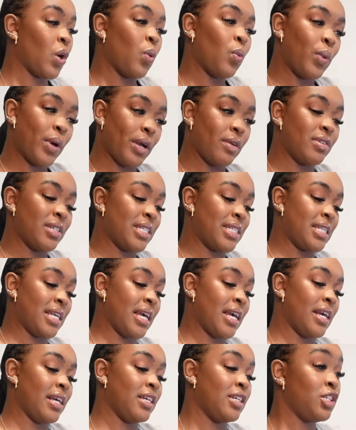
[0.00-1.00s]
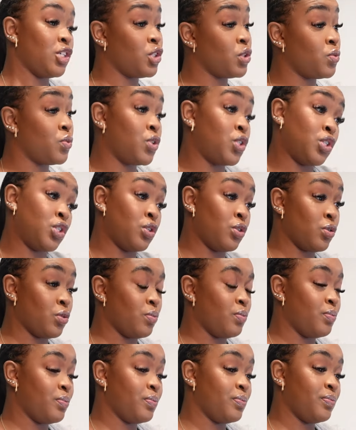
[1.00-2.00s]
Where is it?
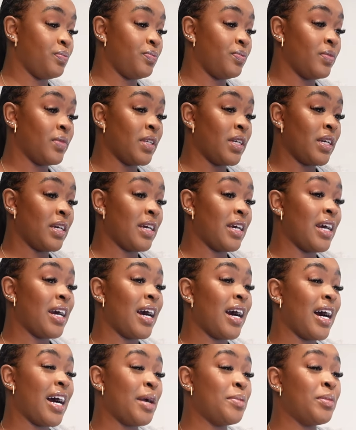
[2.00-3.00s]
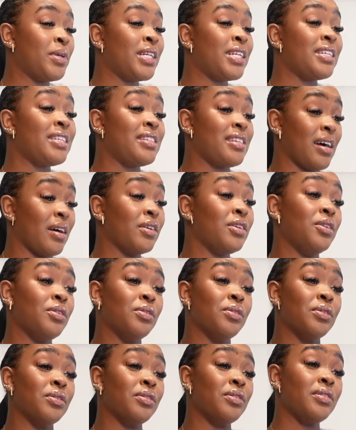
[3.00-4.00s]
YouTube. I'm gonna tell
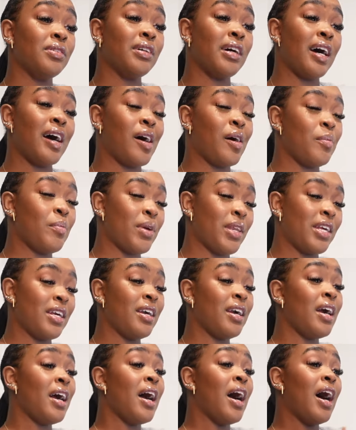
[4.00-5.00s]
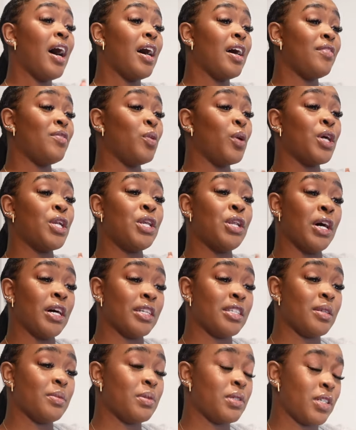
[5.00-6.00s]
you how many of you are
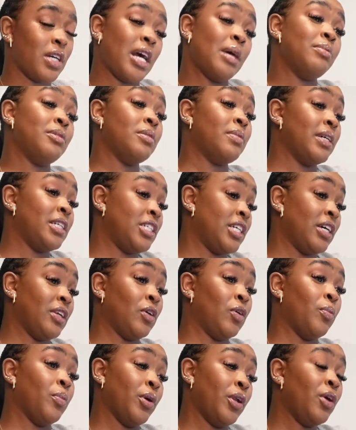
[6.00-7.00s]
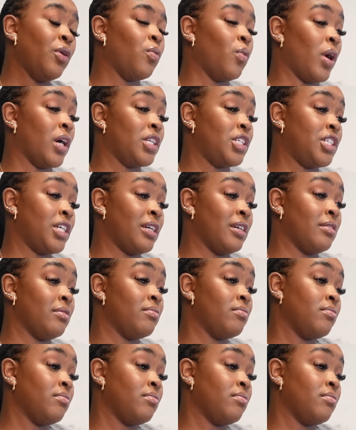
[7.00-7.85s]
not subscribed to my channel but are watching.